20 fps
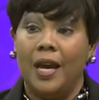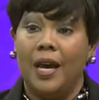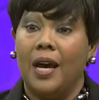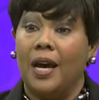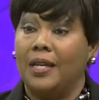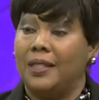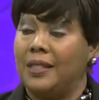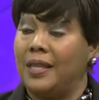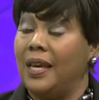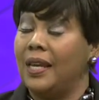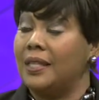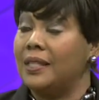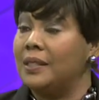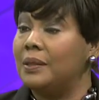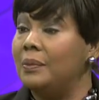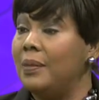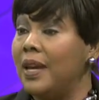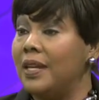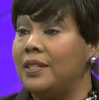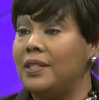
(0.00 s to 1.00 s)
A text
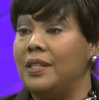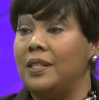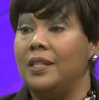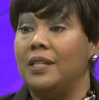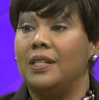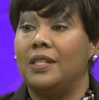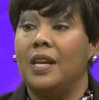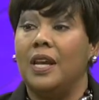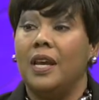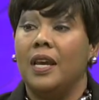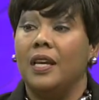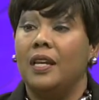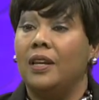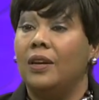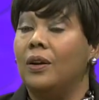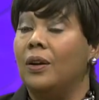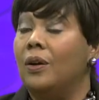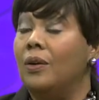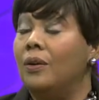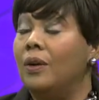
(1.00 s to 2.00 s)
message, you
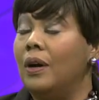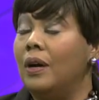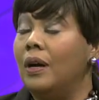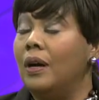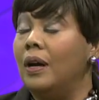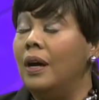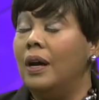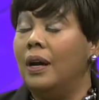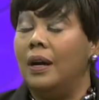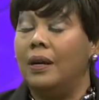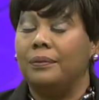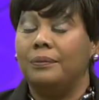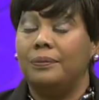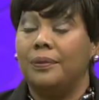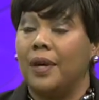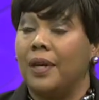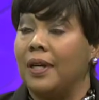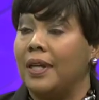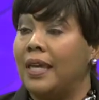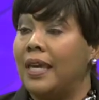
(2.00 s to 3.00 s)
know,
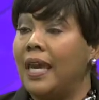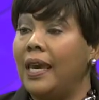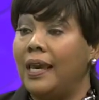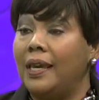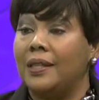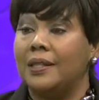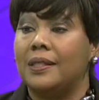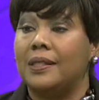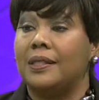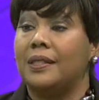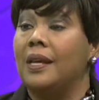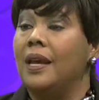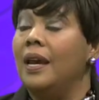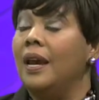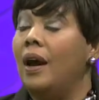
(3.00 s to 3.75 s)
a kiss.